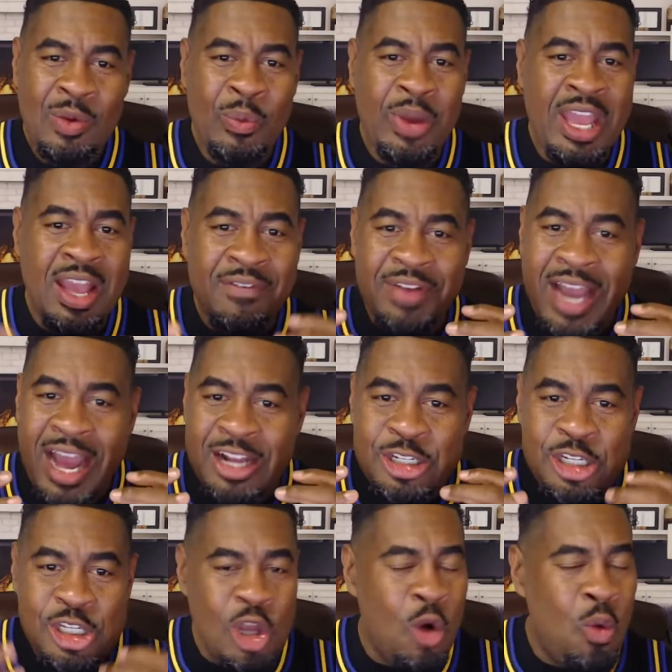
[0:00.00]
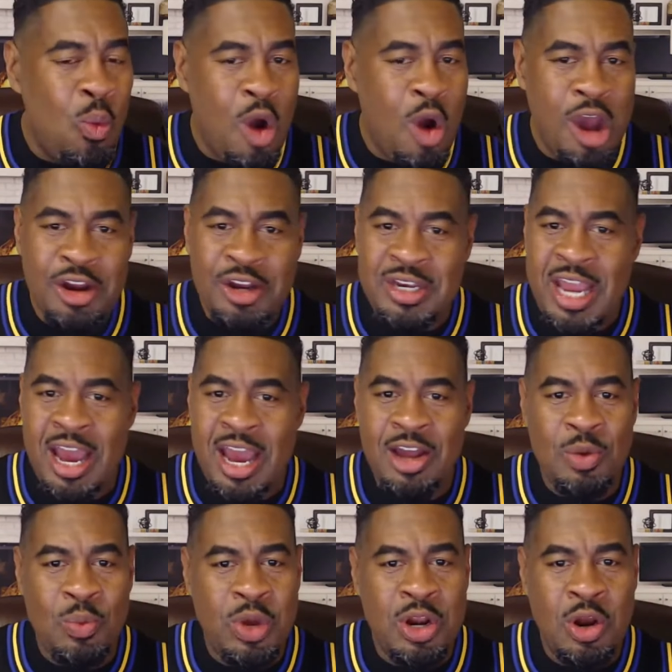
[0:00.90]
We have got so watered
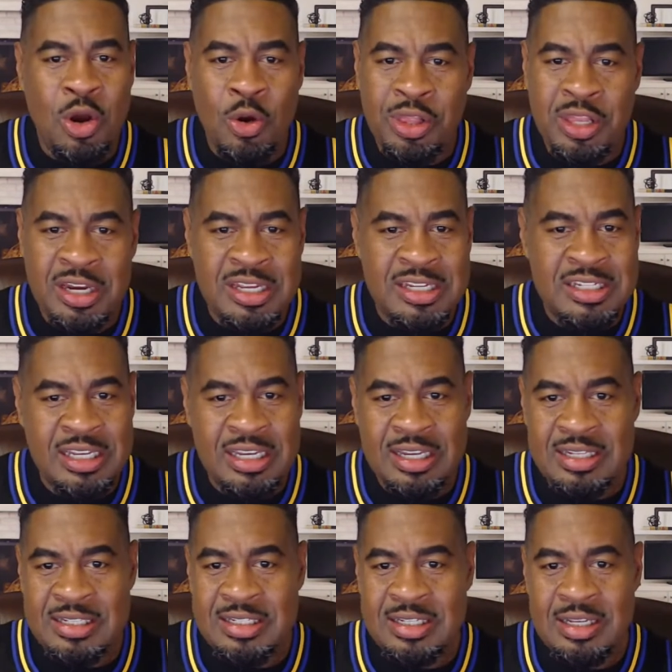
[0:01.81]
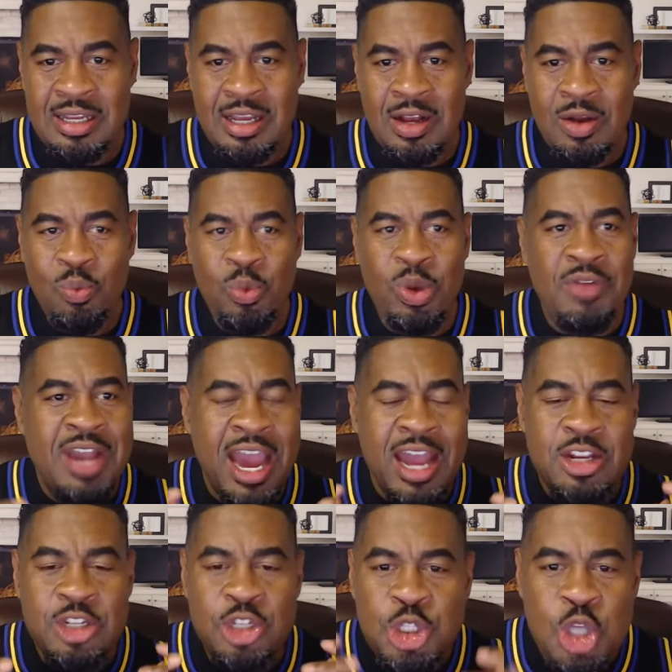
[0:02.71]
down in what holiness is. We have
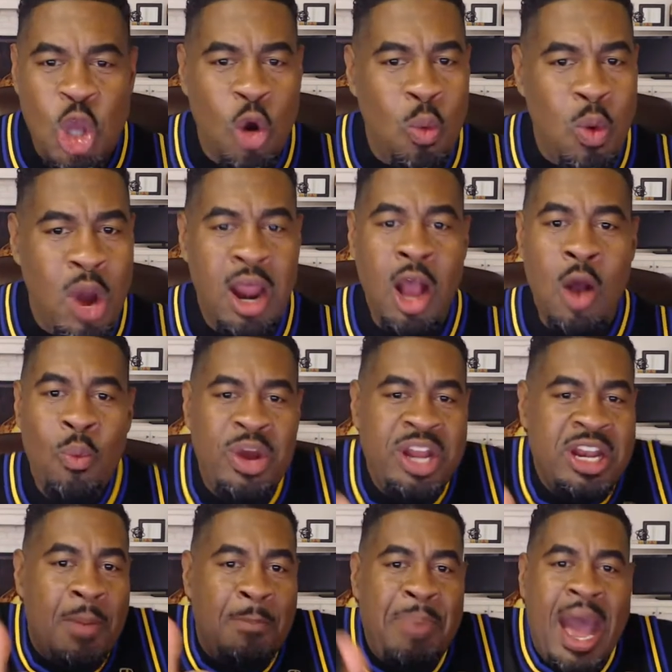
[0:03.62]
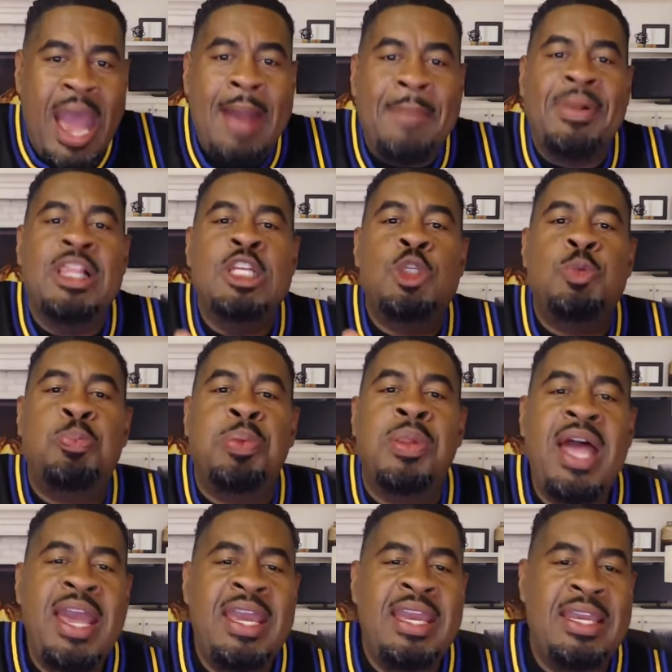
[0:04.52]
gotten so when the Bible is
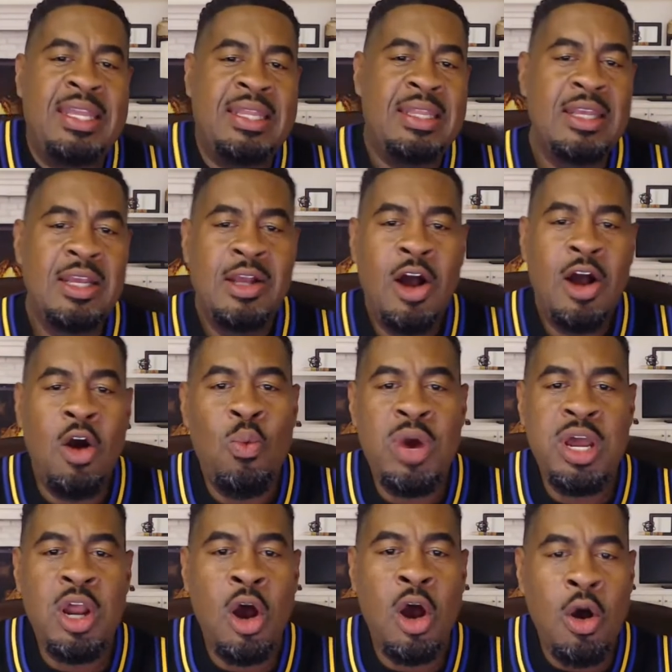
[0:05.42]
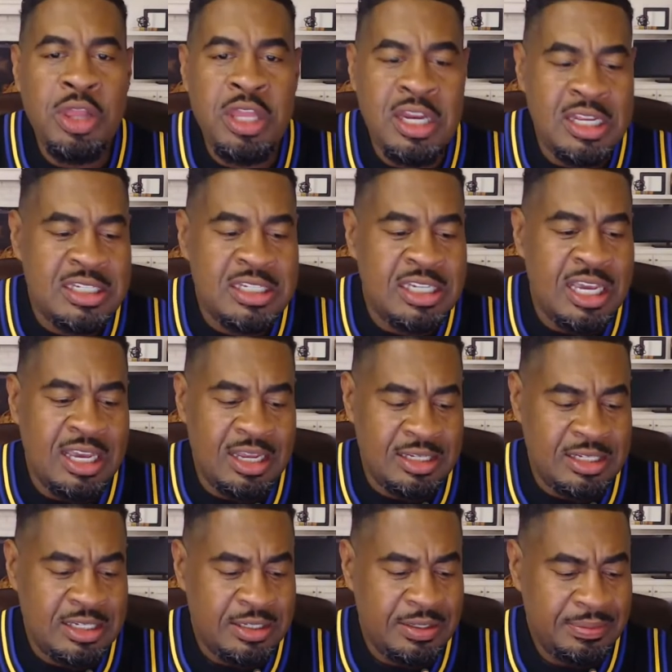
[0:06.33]
plain on what holiness
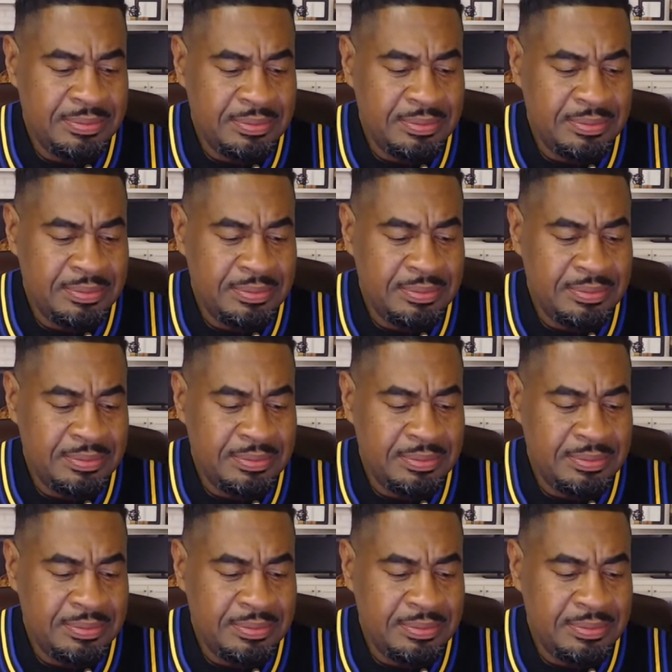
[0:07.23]
is,